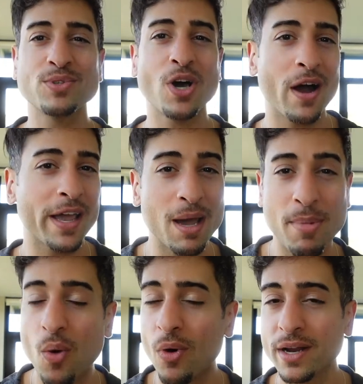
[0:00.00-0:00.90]
talking
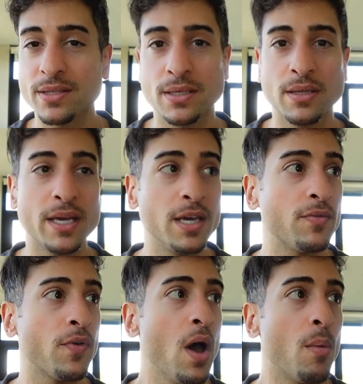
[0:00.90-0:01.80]
about wanting to
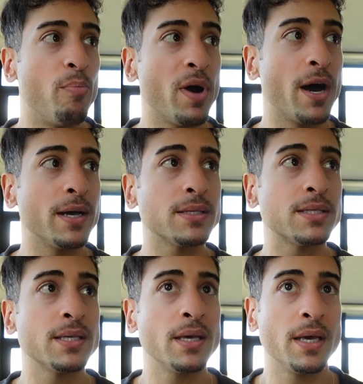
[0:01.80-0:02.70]
leave,
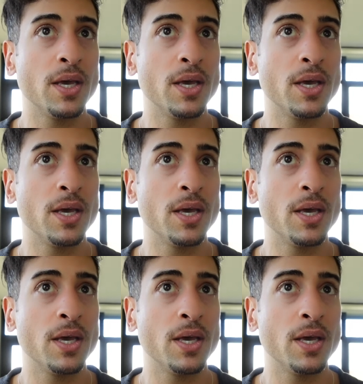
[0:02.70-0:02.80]
but